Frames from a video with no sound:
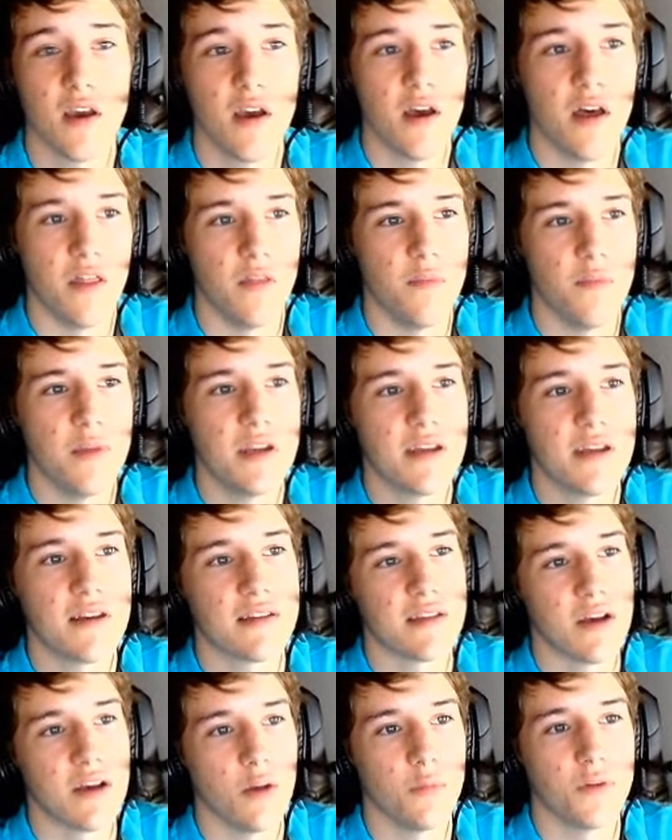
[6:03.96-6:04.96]
the media has
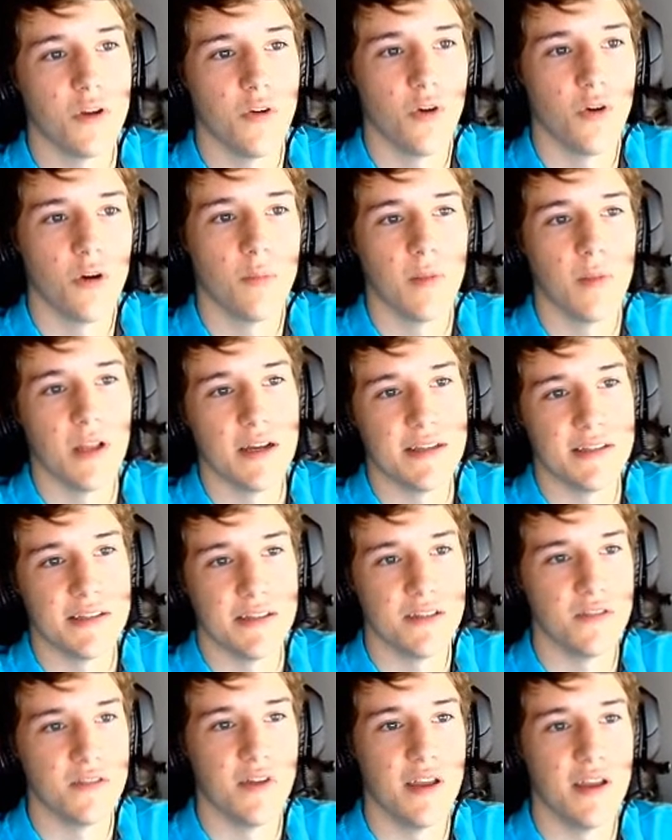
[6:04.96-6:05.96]
helped to normalize these
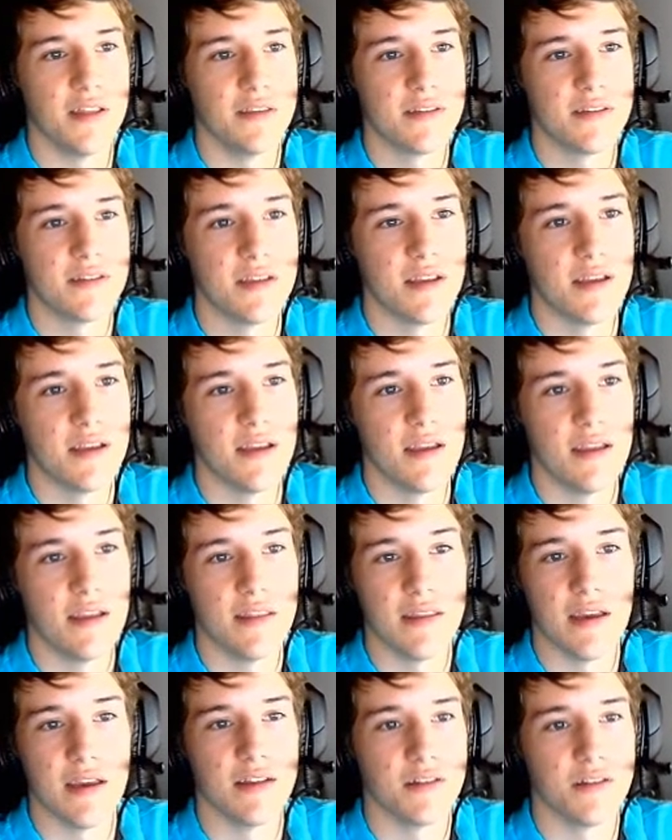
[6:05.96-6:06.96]
events in
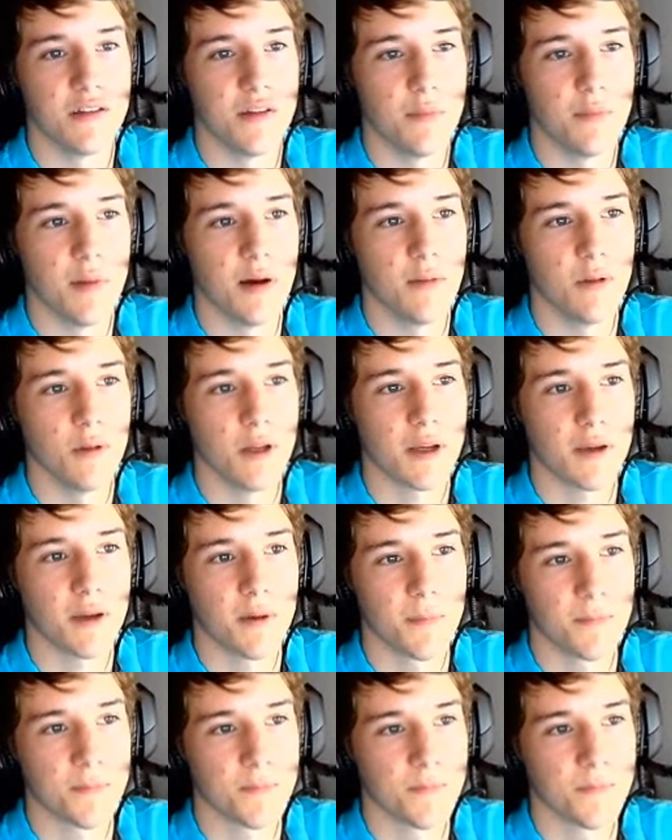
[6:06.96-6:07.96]
the eyes of the public.
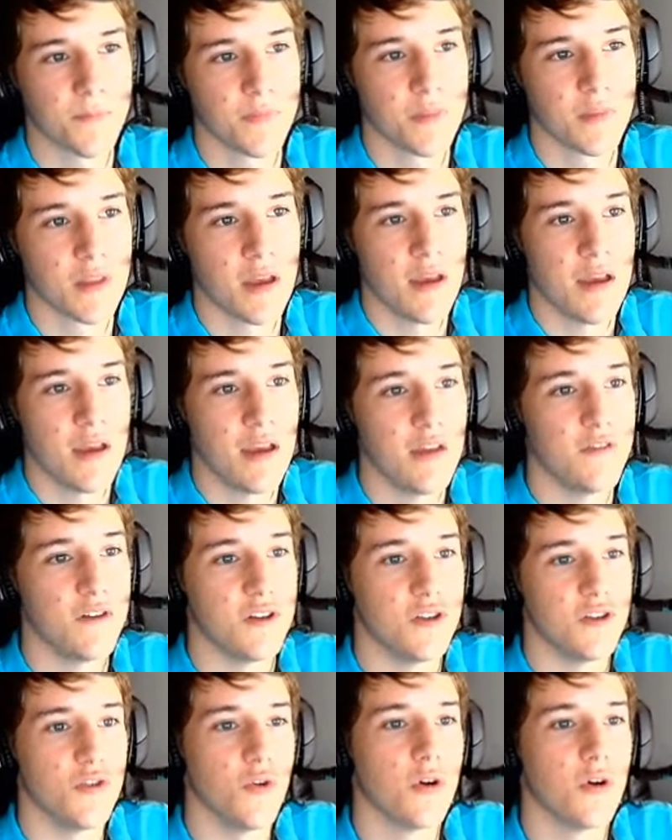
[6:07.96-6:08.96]
If it
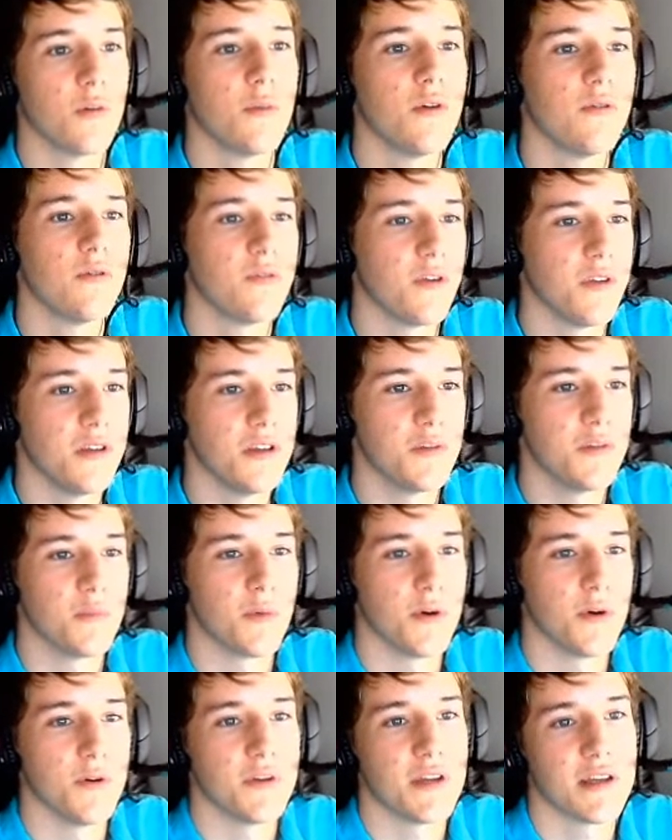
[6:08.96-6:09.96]
is normal for these
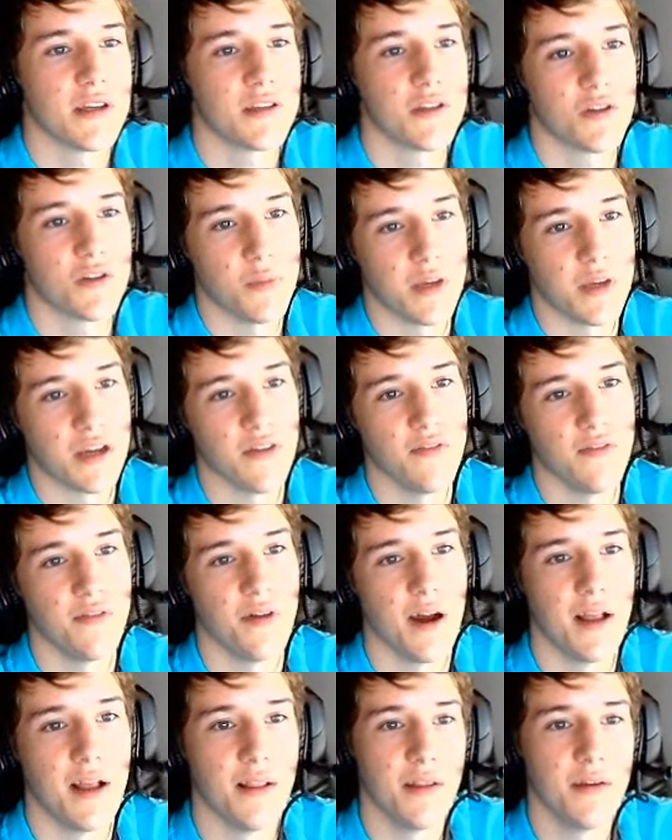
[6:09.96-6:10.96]
protests to become
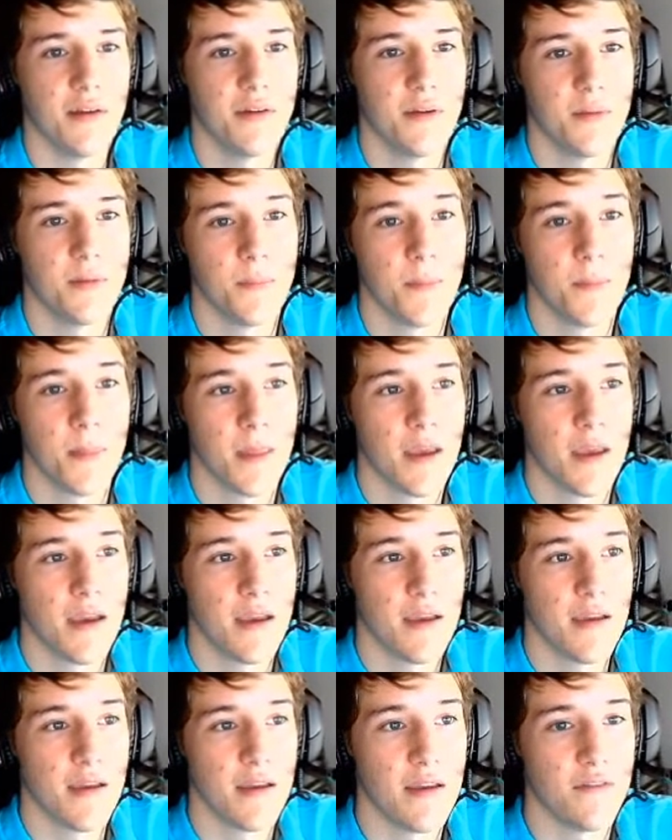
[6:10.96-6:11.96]
violent,
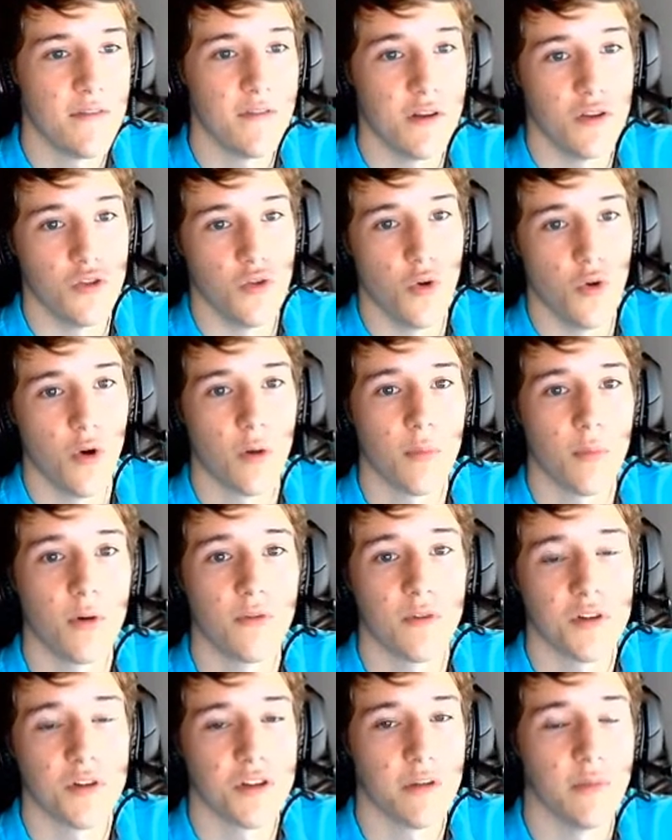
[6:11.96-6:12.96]
if it is normal for
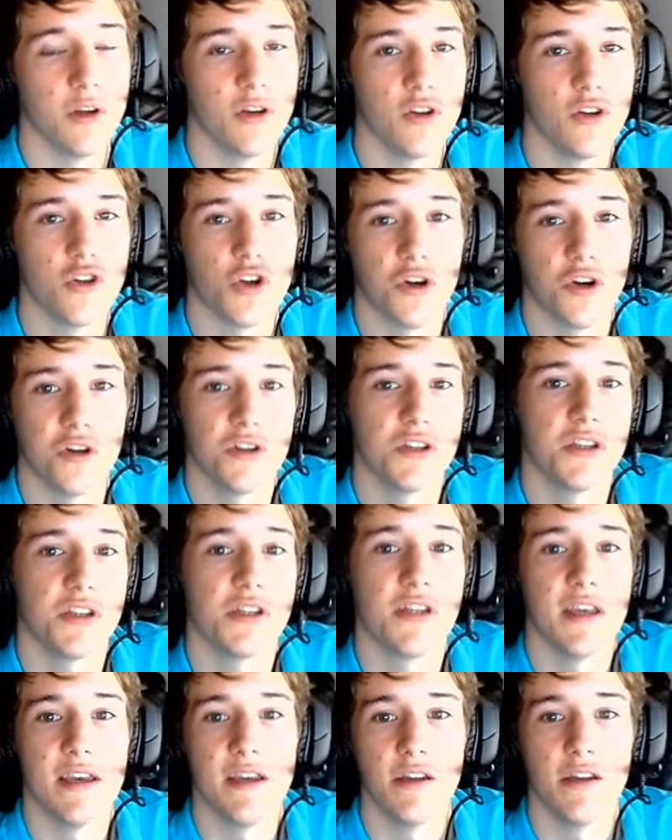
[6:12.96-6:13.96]
someone to charge the
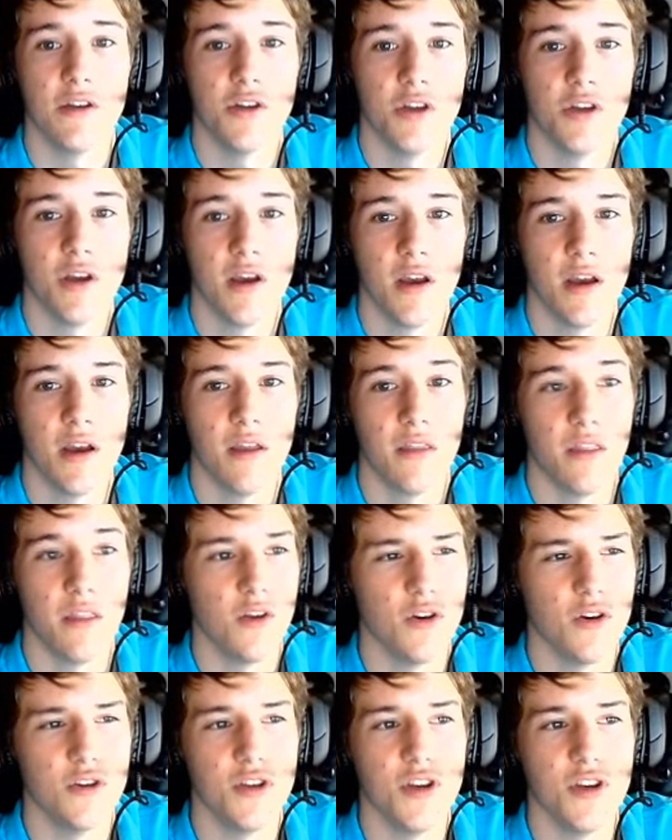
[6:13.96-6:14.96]
stage, then
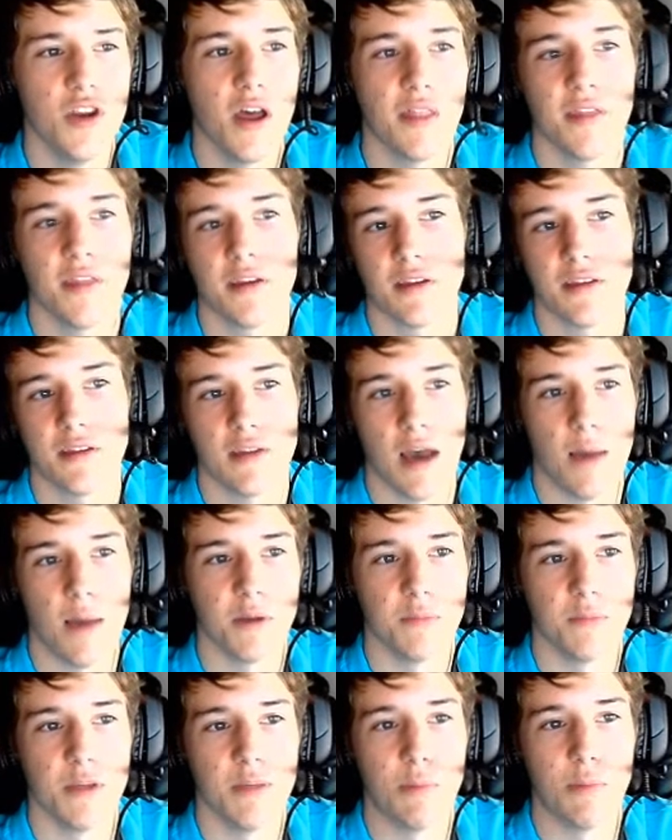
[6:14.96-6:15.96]
there is nothing stopping
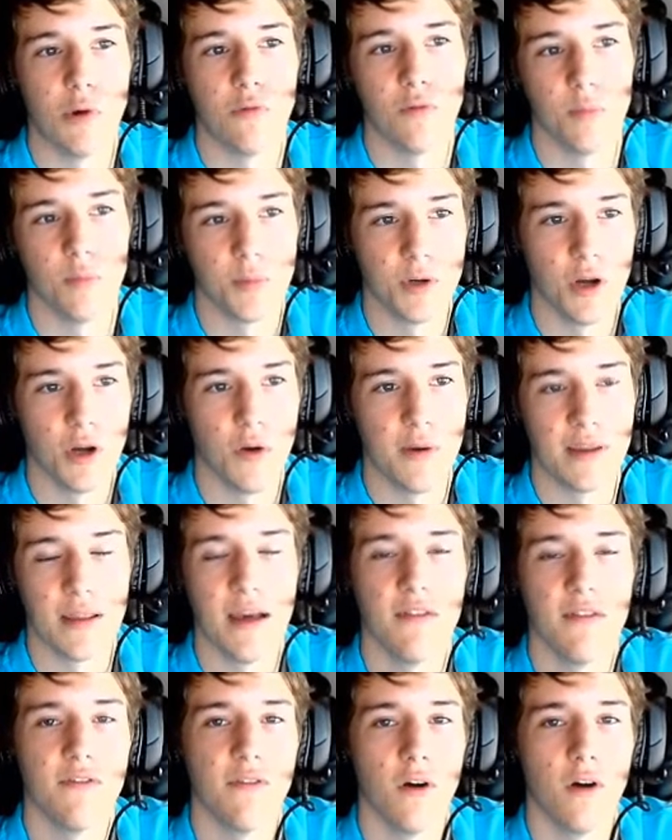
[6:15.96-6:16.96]
people from going that
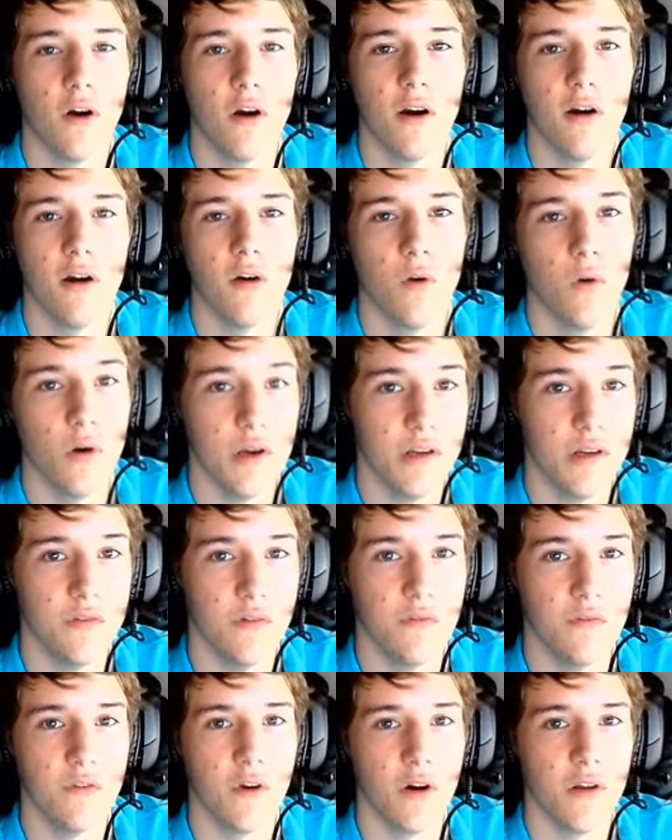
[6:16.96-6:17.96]
far or even
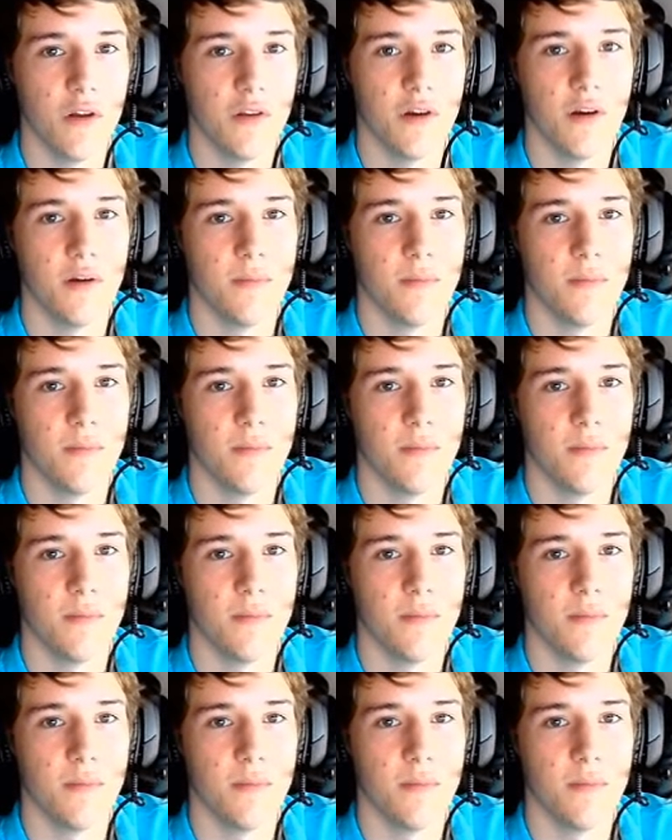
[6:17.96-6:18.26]
farther.